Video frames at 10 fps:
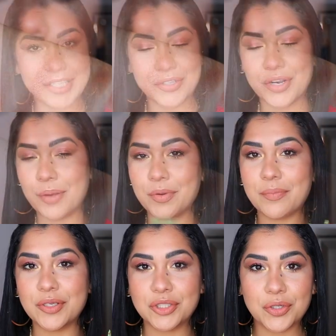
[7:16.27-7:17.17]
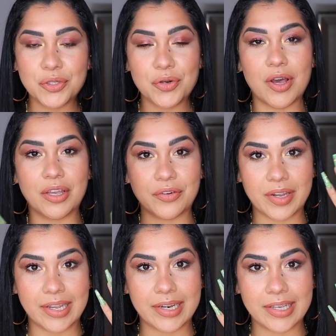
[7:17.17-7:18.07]
So now I'm going to be showing you how I
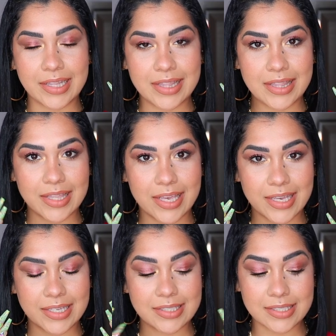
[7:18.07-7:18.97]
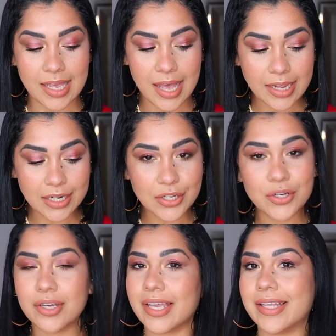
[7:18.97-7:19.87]
created this eye
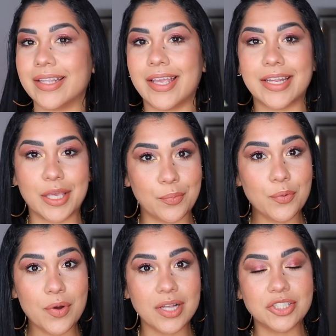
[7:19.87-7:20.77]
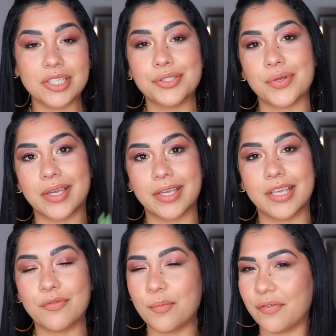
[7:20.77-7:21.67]
look, and then keep on watching so I can
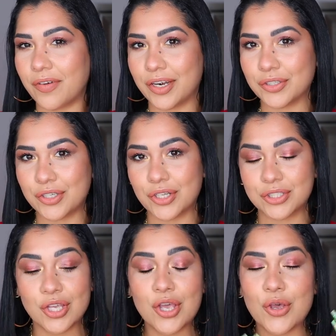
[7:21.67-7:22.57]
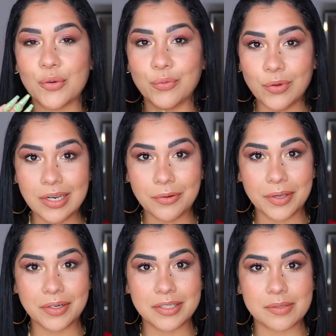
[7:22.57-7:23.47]
give you my final thoughts really
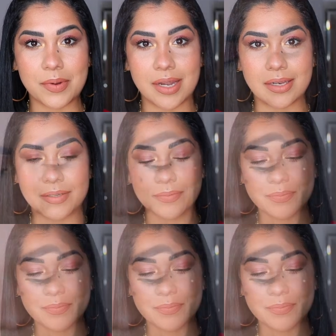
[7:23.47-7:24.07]
quick on this palette.